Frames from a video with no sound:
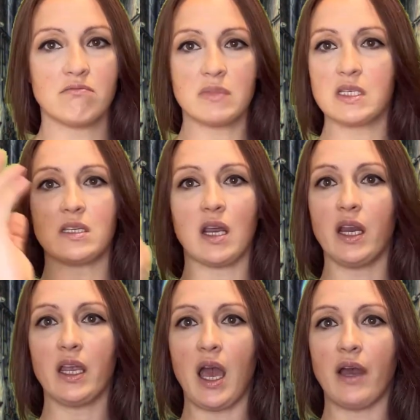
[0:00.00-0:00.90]

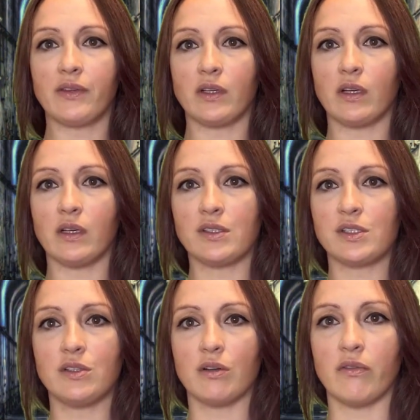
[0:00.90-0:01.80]
staring after her as
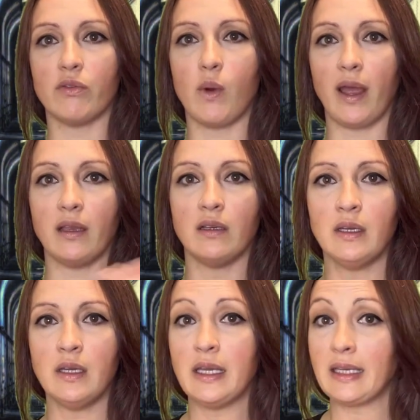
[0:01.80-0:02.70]
she drove away.
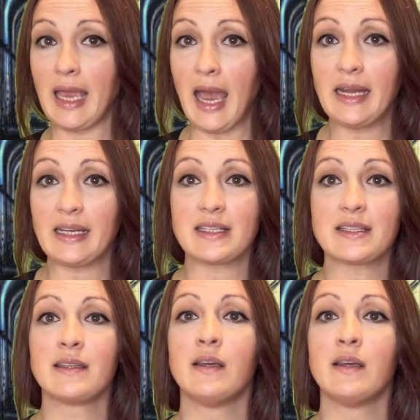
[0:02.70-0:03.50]
Candace